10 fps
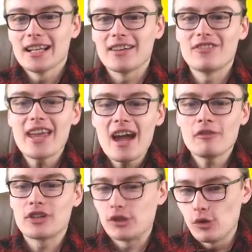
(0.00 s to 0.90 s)
Like they
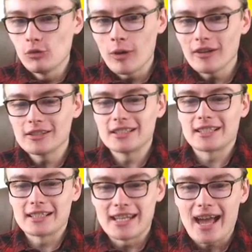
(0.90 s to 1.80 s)
have humor, and you
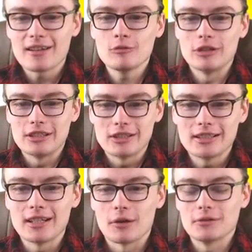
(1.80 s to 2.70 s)
can get them, and you
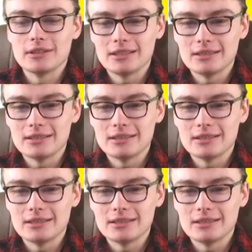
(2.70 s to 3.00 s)
you know